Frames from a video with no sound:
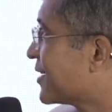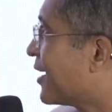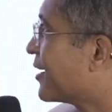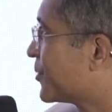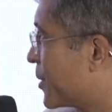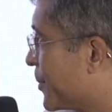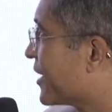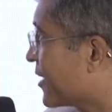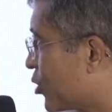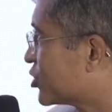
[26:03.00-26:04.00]
are
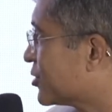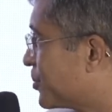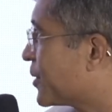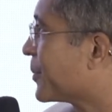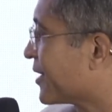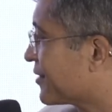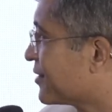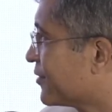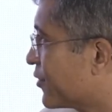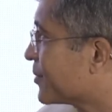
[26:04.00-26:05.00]
preparing or should prepare
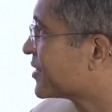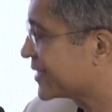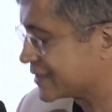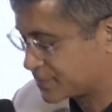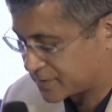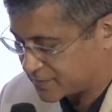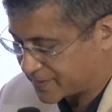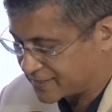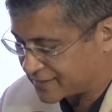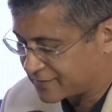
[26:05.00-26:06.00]
from a skills
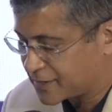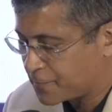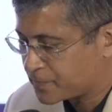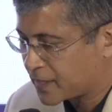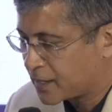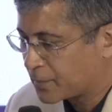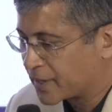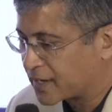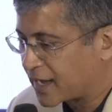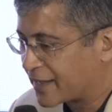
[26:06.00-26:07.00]
perspective.
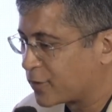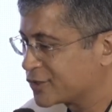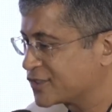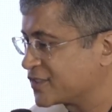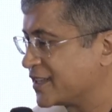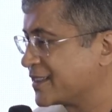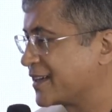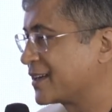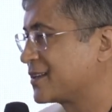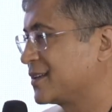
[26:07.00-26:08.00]
But I've also seen
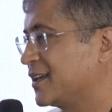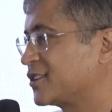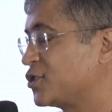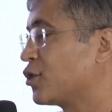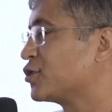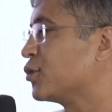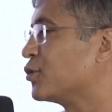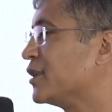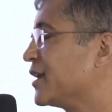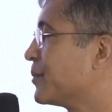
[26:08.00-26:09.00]
that it's not
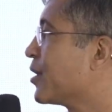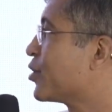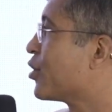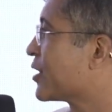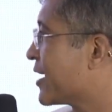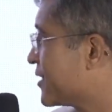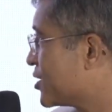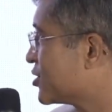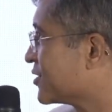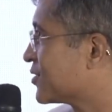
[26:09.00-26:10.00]
only about
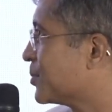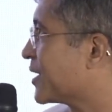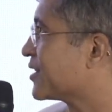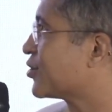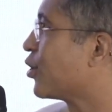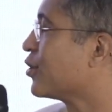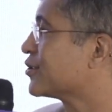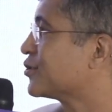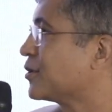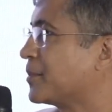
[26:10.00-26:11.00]
organizations, but it's
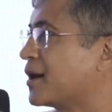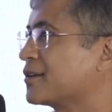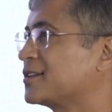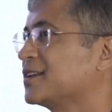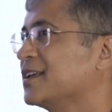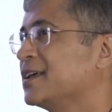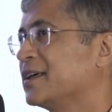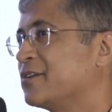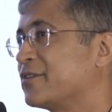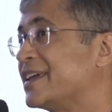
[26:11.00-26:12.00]
also about
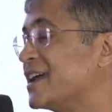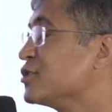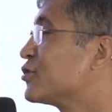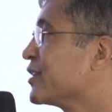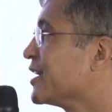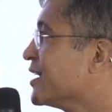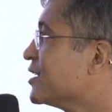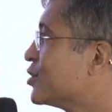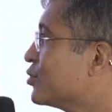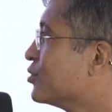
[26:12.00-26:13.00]
re-entry
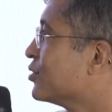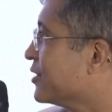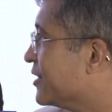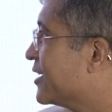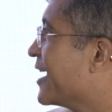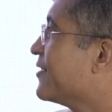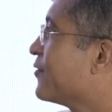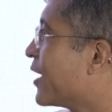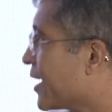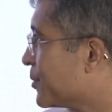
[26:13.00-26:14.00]
into the
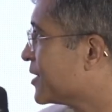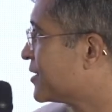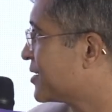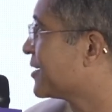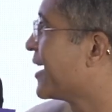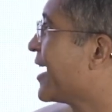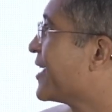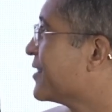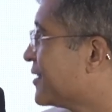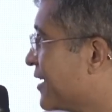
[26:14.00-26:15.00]
environment
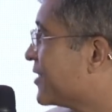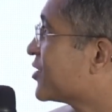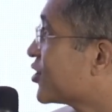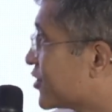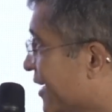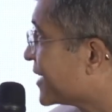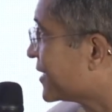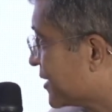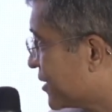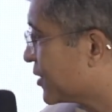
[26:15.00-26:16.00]
and the
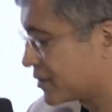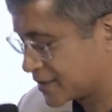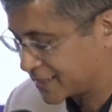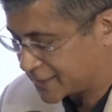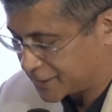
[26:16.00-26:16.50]
society, right?